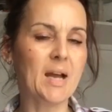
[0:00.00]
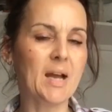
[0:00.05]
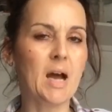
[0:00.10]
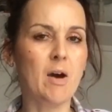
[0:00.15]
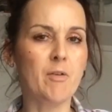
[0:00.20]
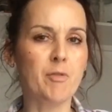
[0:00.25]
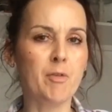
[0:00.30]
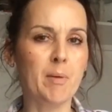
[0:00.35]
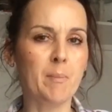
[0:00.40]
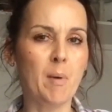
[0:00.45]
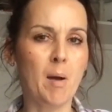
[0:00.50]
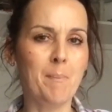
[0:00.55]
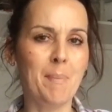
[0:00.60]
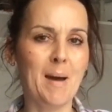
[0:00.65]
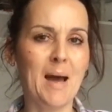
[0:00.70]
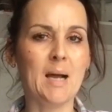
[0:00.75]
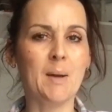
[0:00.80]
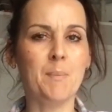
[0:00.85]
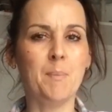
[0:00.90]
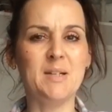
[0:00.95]
covering my
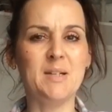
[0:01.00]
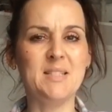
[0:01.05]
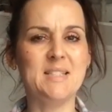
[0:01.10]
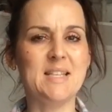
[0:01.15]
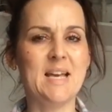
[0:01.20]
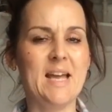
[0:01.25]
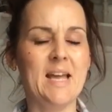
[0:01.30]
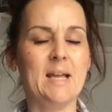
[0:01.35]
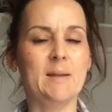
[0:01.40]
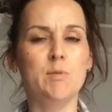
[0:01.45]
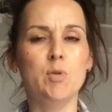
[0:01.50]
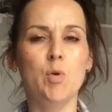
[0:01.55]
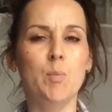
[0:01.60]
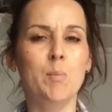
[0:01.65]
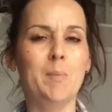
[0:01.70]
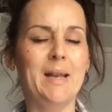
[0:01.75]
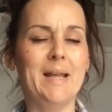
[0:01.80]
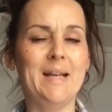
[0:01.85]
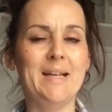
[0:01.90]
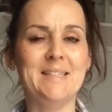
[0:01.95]
back by saying
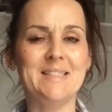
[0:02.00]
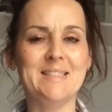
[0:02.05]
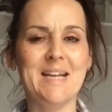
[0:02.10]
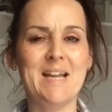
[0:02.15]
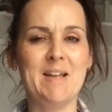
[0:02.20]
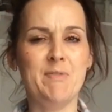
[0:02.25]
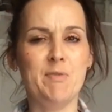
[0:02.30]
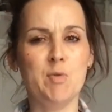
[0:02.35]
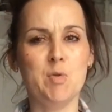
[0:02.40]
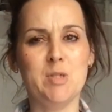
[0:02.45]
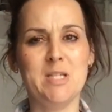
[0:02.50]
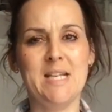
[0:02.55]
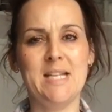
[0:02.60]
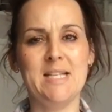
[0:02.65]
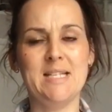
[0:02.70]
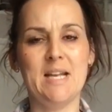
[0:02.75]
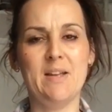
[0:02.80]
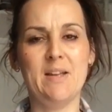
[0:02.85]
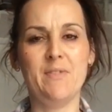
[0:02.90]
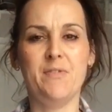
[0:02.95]
normally day
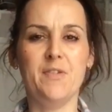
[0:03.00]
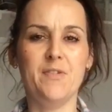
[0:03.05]
14 day